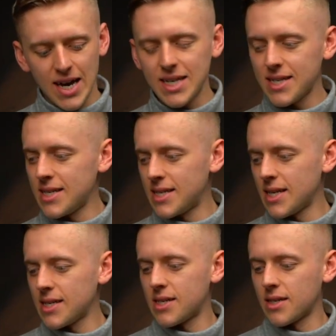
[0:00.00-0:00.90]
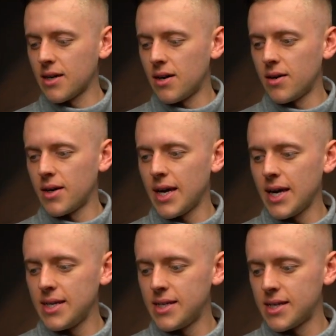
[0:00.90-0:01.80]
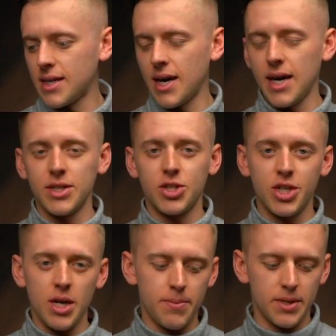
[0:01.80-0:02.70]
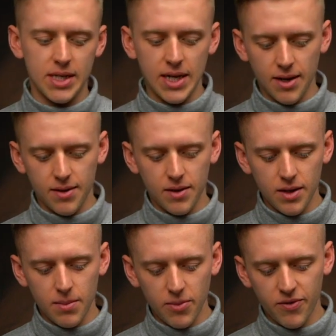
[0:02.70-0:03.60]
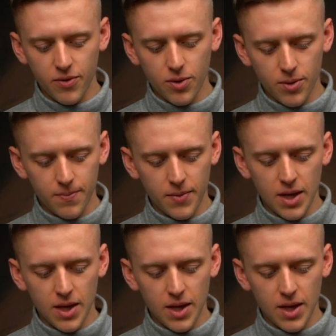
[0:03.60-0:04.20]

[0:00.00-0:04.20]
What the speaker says: As this cigar is a cheaper stick than the No.4,